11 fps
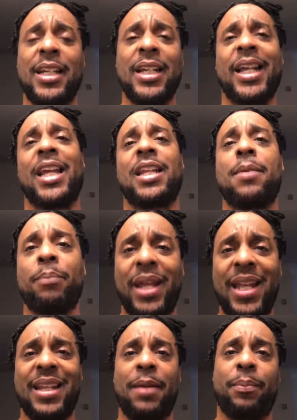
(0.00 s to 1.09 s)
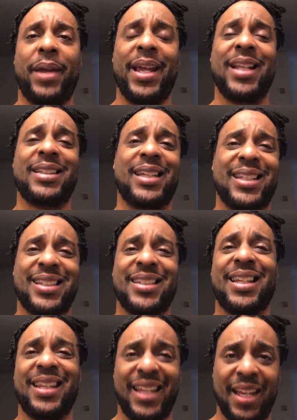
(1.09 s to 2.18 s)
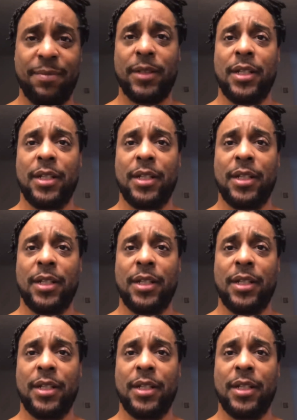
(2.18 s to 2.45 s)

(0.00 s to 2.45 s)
in the men that paying attention to them.